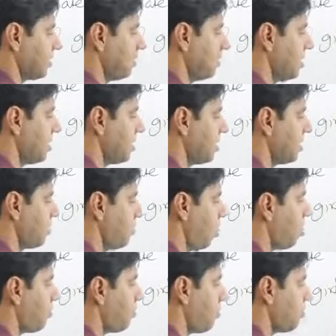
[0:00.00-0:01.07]
So this is
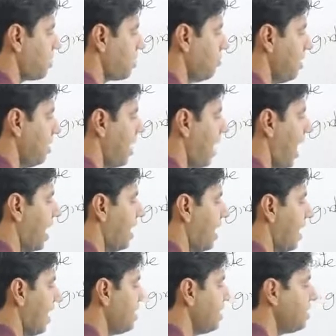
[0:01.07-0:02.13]
not possible, and
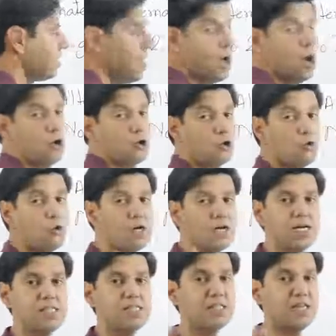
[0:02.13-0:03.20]
hence 2
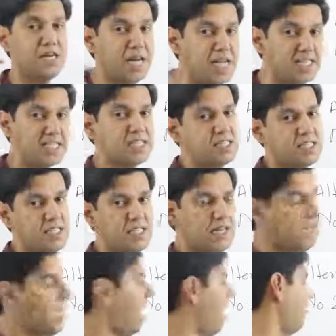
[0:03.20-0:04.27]
girls
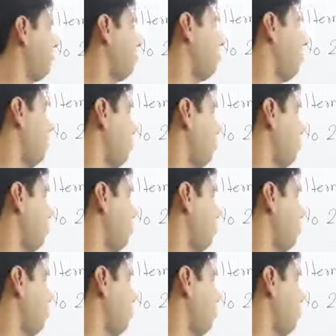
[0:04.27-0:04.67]
necessarily have to be